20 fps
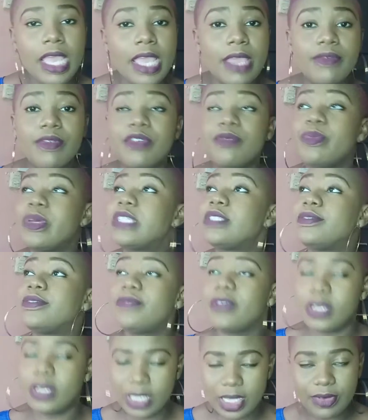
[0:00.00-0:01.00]
Even if the person
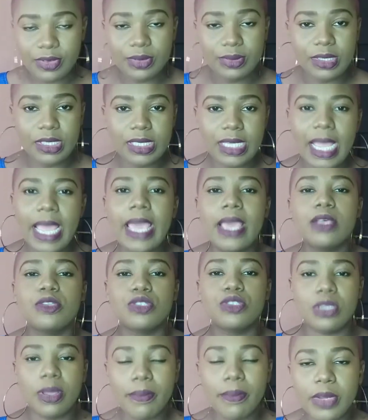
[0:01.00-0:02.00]
fell down from the sky,
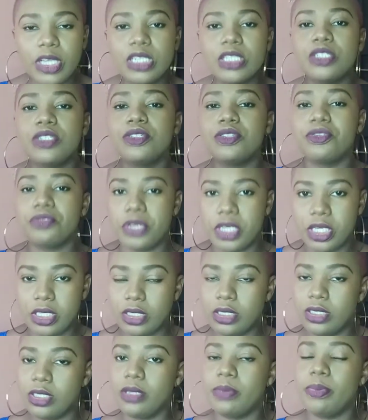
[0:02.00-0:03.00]
somebody trained
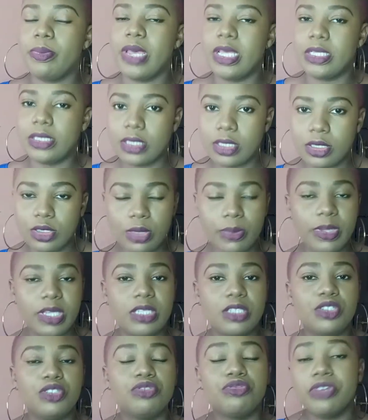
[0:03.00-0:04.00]
the person.
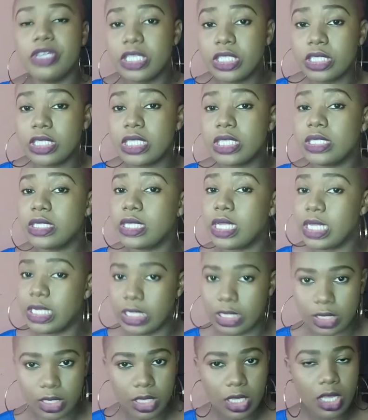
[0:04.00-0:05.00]
Somebody trained this
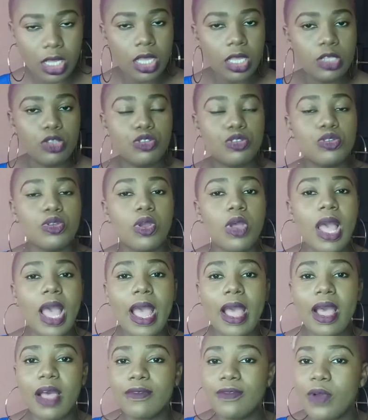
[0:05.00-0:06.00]
lady
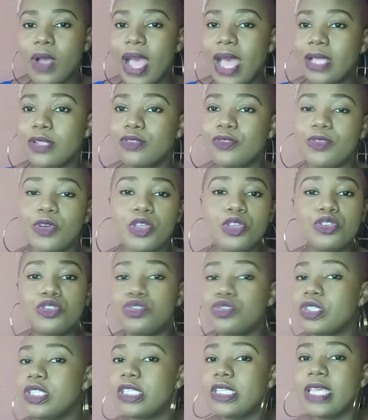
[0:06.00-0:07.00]
for you
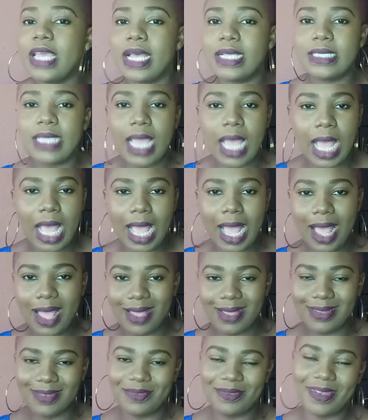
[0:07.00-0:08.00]
to see and say,
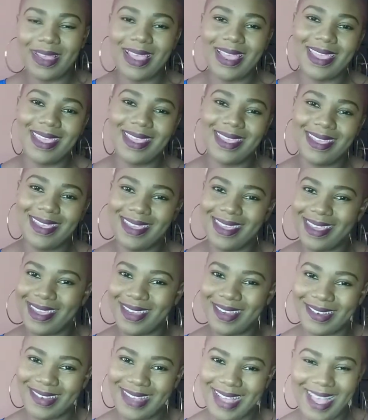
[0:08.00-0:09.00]
fine
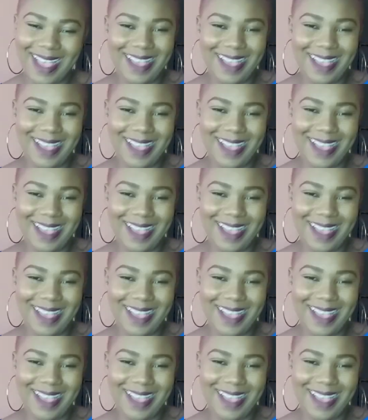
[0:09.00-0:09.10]
girl,